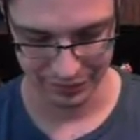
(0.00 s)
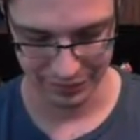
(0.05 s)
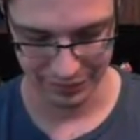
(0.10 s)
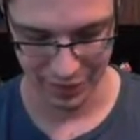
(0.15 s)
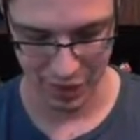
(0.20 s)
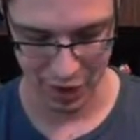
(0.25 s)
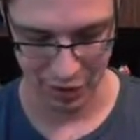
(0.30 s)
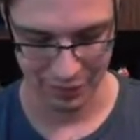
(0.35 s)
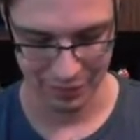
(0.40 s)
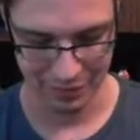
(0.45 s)

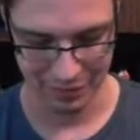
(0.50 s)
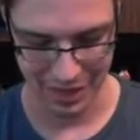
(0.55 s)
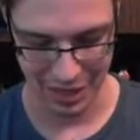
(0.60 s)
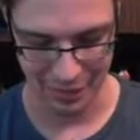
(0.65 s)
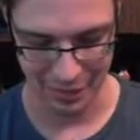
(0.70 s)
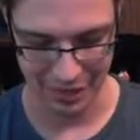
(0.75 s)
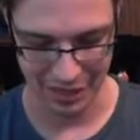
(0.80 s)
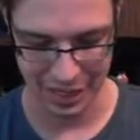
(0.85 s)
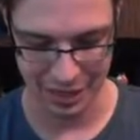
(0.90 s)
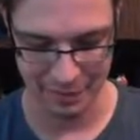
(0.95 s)
No. I
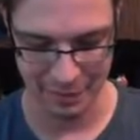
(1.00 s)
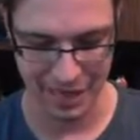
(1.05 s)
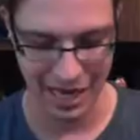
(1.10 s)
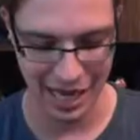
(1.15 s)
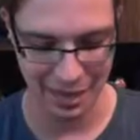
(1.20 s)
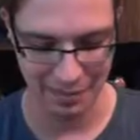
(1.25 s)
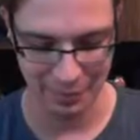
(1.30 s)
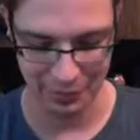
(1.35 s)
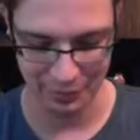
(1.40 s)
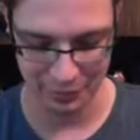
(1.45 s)
want to keep that
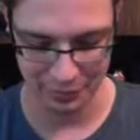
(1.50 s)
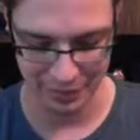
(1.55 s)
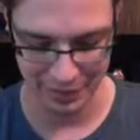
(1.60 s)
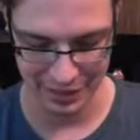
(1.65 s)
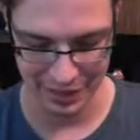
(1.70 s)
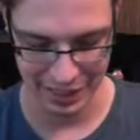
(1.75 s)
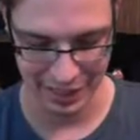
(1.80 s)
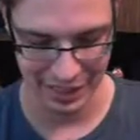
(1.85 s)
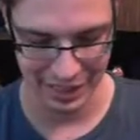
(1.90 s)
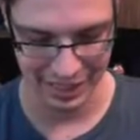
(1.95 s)
high move
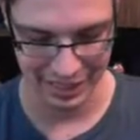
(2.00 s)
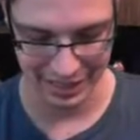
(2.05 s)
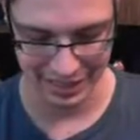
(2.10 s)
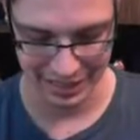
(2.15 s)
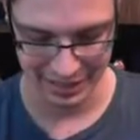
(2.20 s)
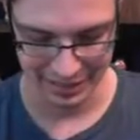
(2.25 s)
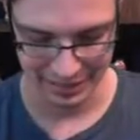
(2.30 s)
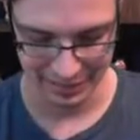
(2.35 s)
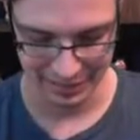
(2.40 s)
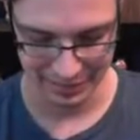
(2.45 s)
speed that he has.
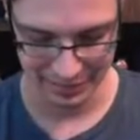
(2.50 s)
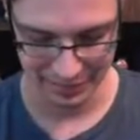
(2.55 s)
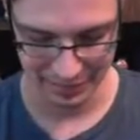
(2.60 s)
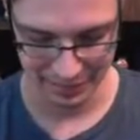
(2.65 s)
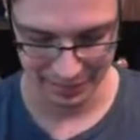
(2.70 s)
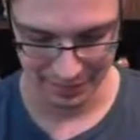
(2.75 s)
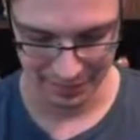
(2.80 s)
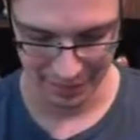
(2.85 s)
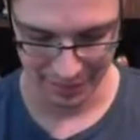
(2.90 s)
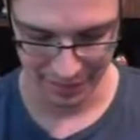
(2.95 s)

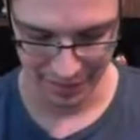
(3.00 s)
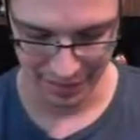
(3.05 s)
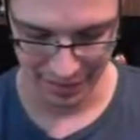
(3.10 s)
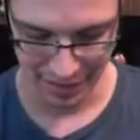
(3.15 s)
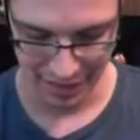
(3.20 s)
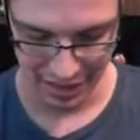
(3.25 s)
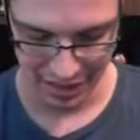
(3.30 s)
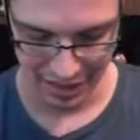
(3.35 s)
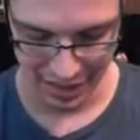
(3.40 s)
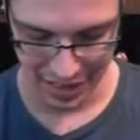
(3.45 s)

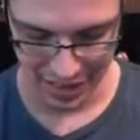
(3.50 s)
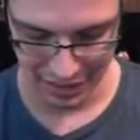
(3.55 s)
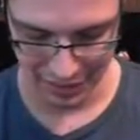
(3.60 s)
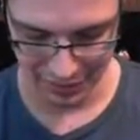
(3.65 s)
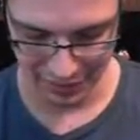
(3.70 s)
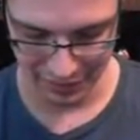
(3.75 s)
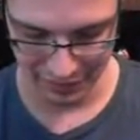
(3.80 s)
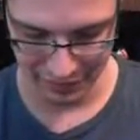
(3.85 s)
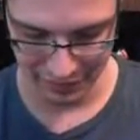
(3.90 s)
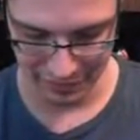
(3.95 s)
I
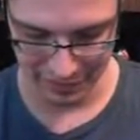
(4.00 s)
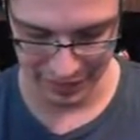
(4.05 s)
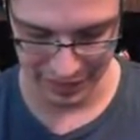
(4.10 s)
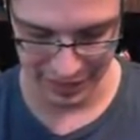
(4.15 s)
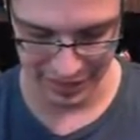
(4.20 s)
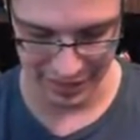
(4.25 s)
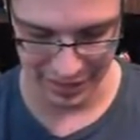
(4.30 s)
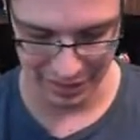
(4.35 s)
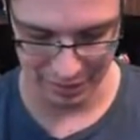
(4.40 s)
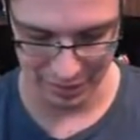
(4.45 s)
don't have double
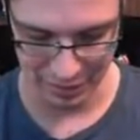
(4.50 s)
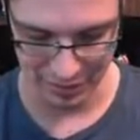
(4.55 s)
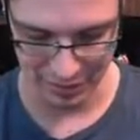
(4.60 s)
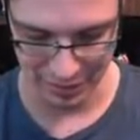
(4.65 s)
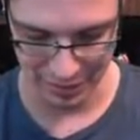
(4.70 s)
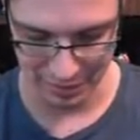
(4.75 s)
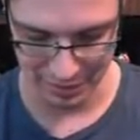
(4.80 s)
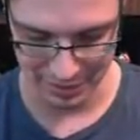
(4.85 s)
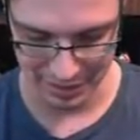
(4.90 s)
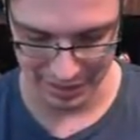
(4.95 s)
chance anymore,
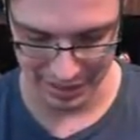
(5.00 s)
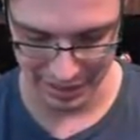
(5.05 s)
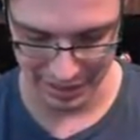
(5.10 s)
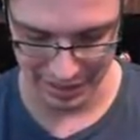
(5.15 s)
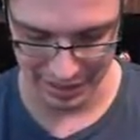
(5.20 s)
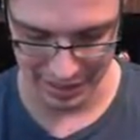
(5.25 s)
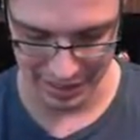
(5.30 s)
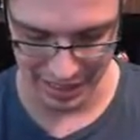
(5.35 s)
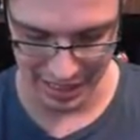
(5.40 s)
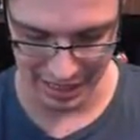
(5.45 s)
if I'm not
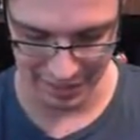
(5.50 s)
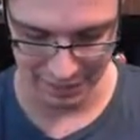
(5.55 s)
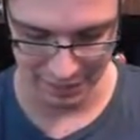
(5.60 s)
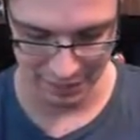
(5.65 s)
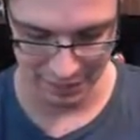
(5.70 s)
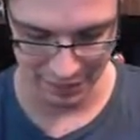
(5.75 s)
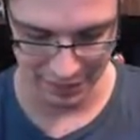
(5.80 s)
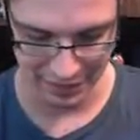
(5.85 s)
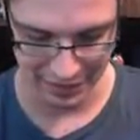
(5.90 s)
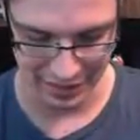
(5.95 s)
mistaken. Yeah,
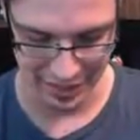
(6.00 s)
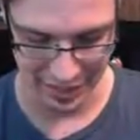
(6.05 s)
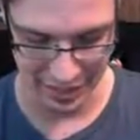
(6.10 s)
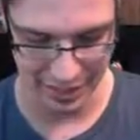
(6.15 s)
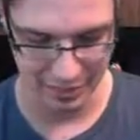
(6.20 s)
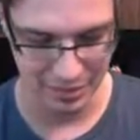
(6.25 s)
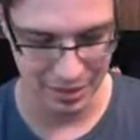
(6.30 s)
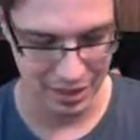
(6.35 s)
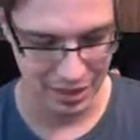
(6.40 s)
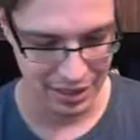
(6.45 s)
fuck that
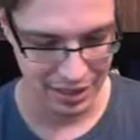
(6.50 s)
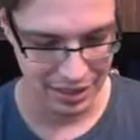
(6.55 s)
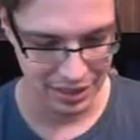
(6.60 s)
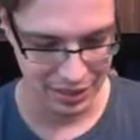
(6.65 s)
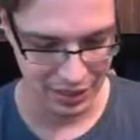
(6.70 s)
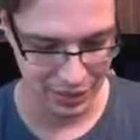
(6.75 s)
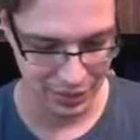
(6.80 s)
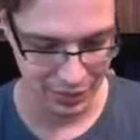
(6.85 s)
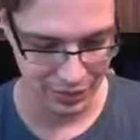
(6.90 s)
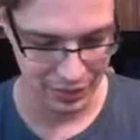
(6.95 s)
up.
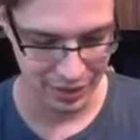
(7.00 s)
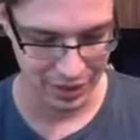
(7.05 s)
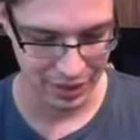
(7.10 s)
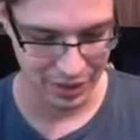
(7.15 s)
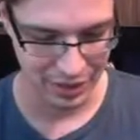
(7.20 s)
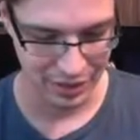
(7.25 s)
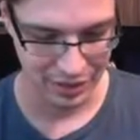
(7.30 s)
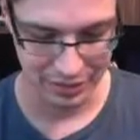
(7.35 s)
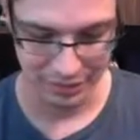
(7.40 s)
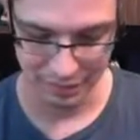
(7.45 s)
So,
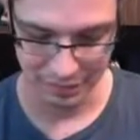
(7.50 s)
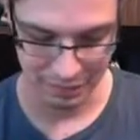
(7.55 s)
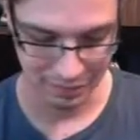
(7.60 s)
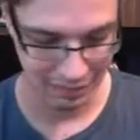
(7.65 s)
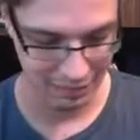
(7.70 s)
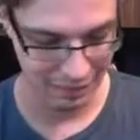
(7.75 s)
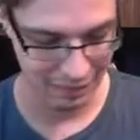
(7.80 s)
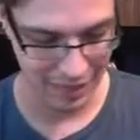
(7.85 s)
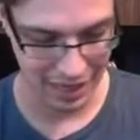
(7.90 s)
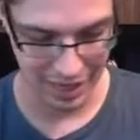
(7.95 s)

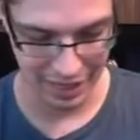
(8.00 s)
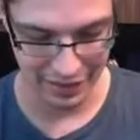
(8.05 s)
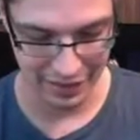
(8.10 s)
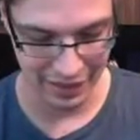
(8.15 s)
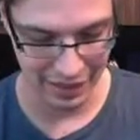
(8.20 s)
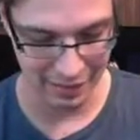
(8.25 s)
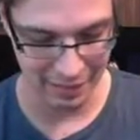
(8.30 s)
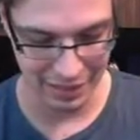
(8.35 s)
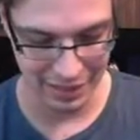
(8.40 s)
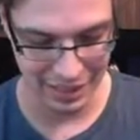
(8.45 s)
I
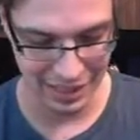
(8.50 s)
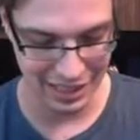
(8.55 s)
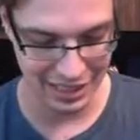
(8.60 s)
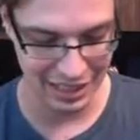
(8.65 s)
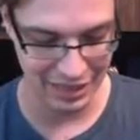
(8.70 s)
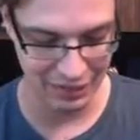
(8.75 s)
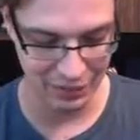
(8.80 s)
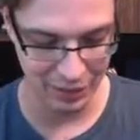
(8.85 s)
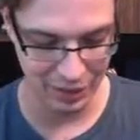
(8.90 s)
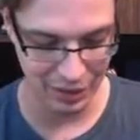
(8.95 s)
think my
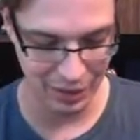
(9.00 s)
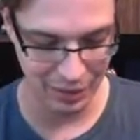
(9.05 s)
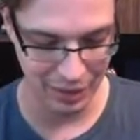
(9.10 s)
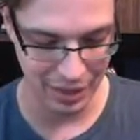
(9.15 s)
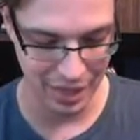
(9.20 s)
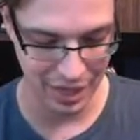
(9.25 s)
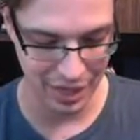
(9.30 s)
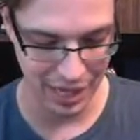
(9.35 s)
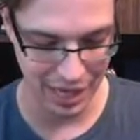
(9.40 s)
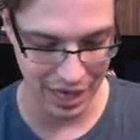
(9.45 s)
chances of winning
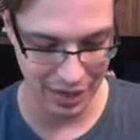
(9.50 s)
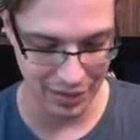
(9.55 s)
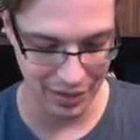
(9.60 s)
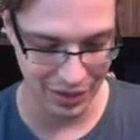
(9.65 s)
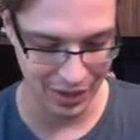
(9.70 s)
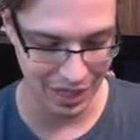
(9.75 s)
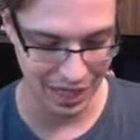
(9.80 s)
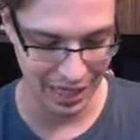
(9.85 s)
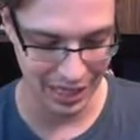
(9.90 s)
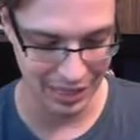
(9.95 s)
right now are
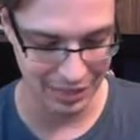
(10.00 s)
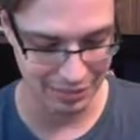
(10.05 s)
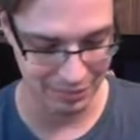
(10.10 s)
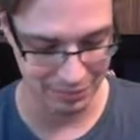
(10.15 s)
like